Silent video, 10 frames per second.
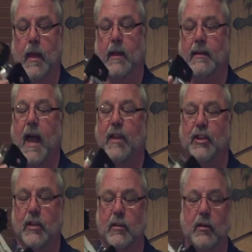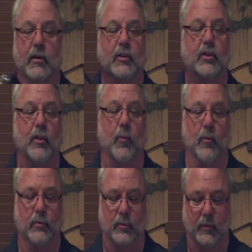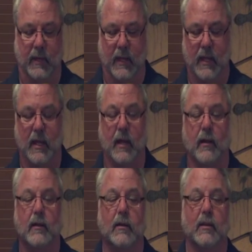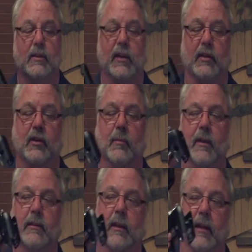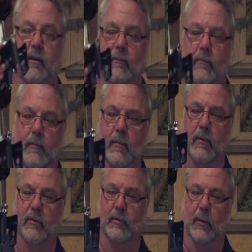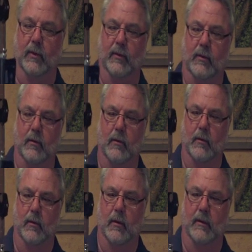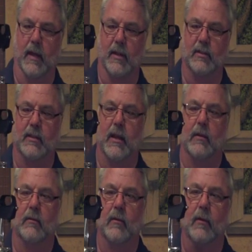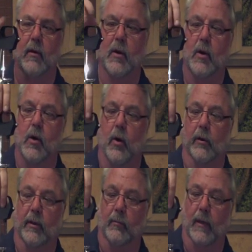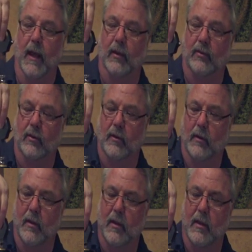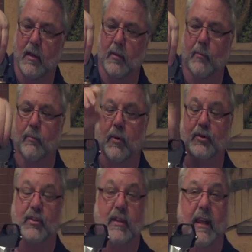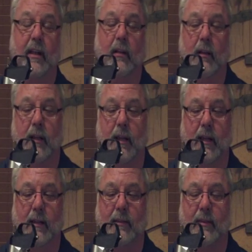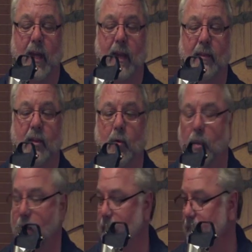and attach it to the Chateau Montelena. Squeeze it, attach it down, hold it in place, push the needle inside the cork.